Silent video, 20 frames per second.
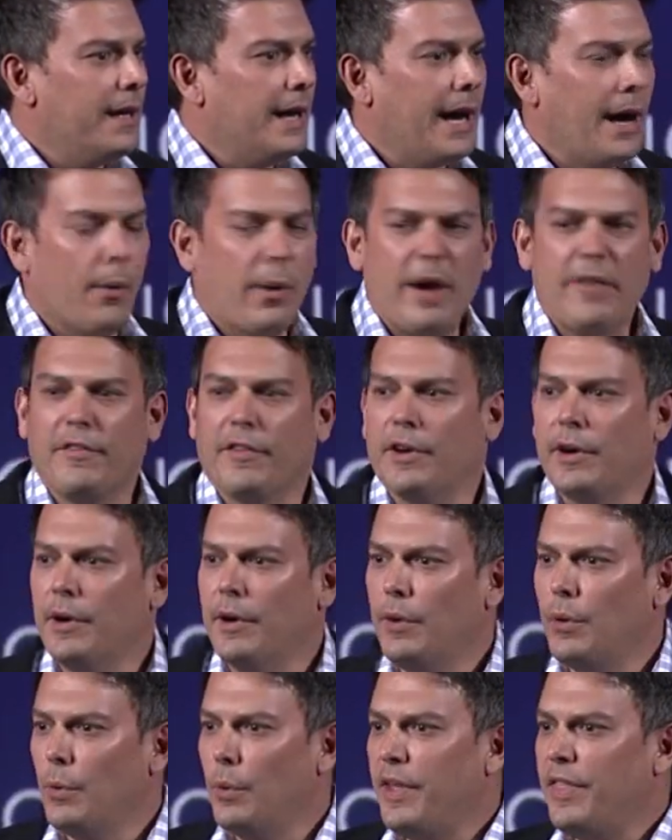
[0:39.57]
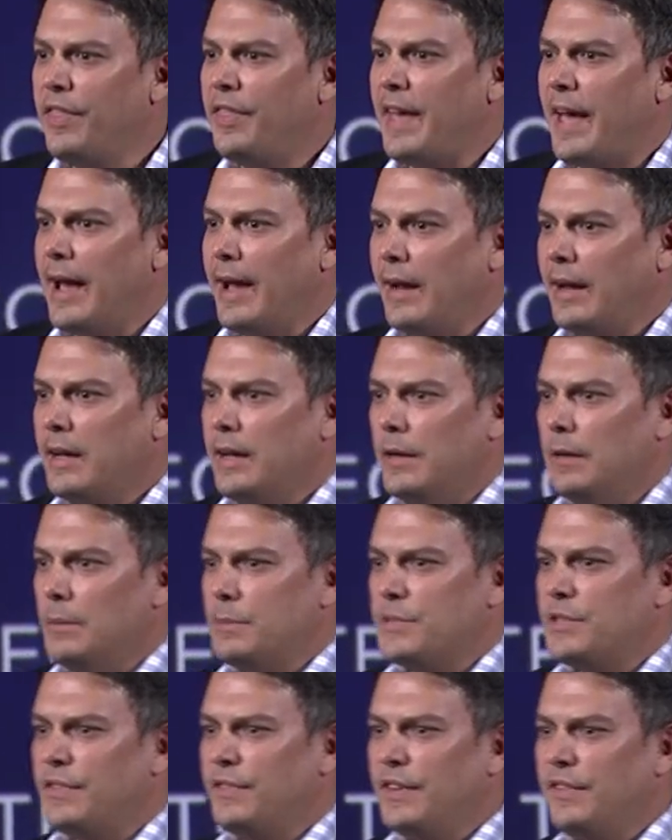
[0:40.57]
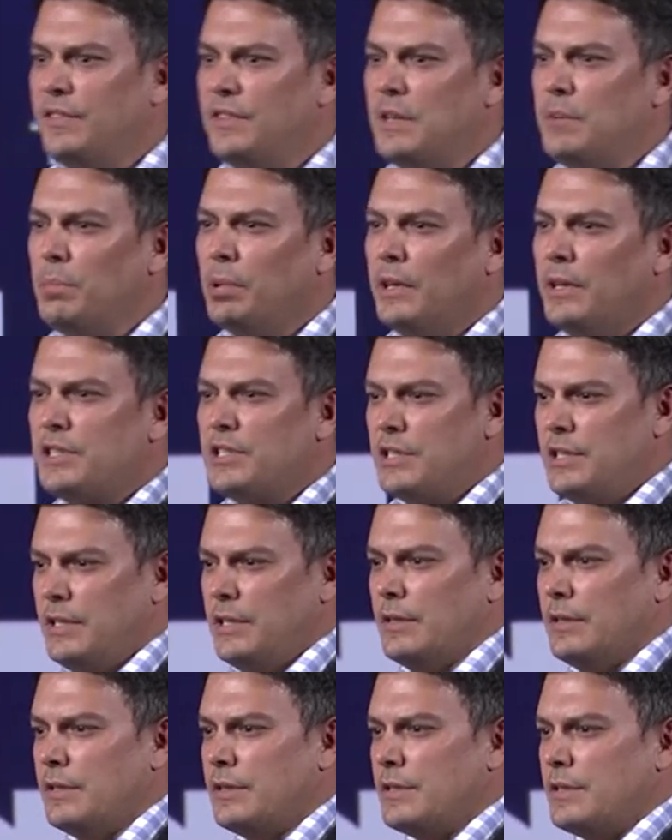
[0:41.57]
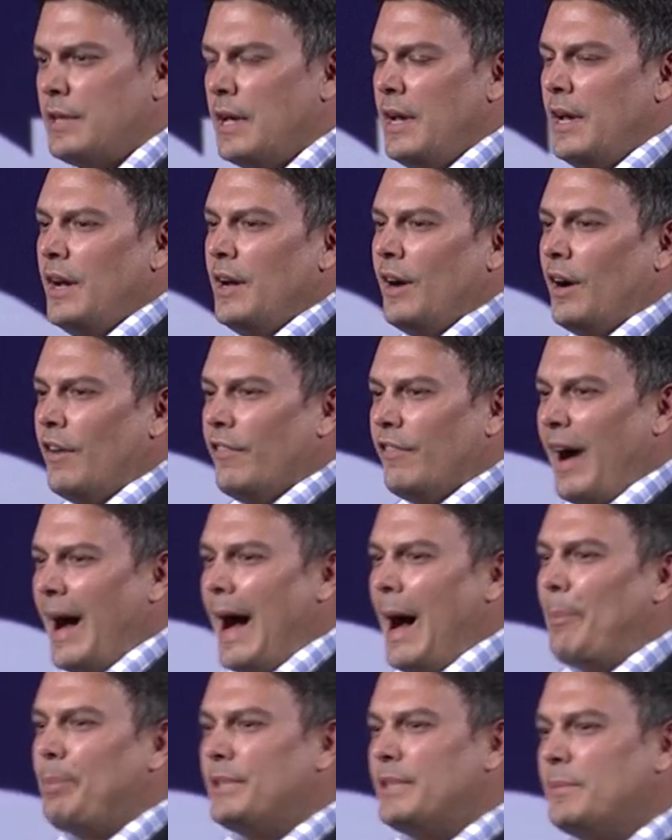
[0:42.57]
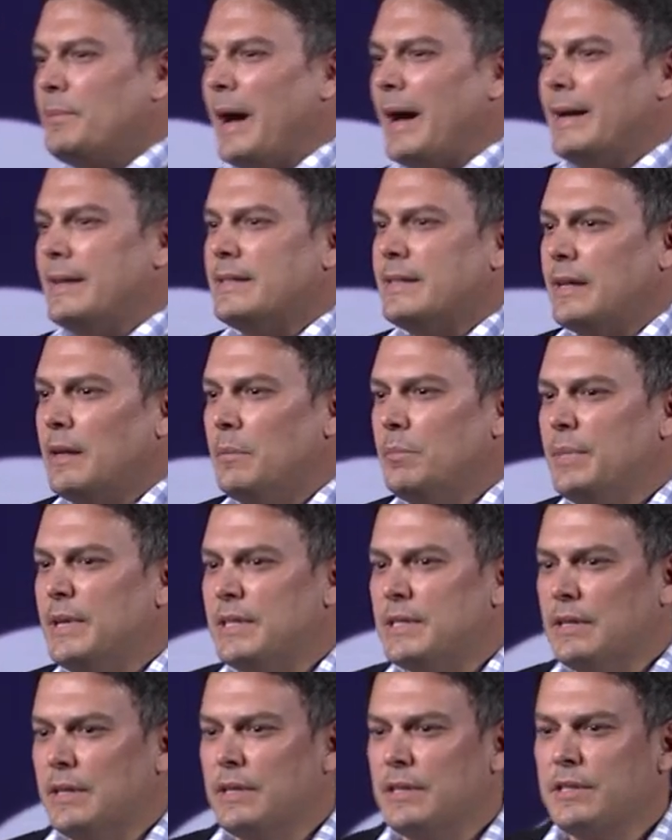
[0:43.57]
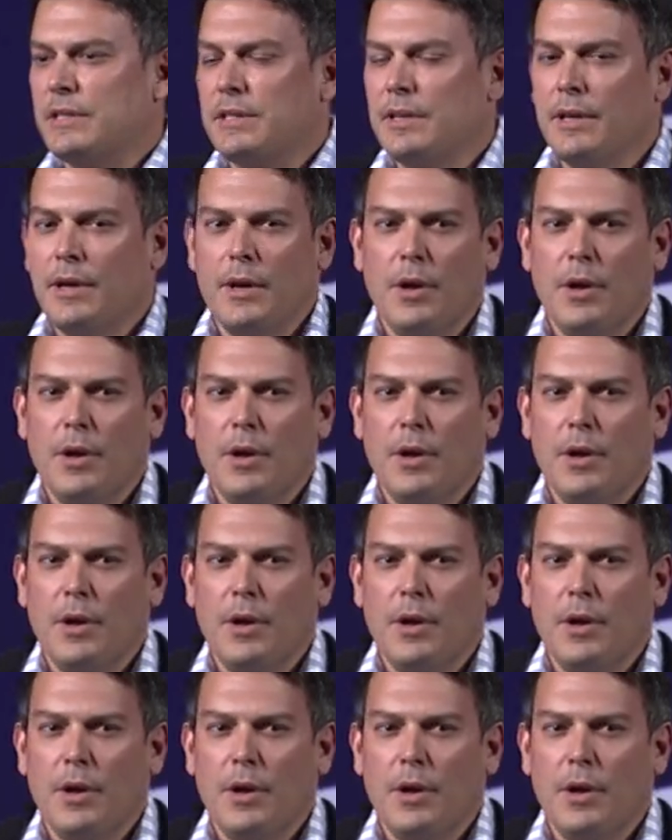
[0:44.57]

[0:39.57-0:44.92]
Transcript: However, with that comes 50 plus years of optimizing a business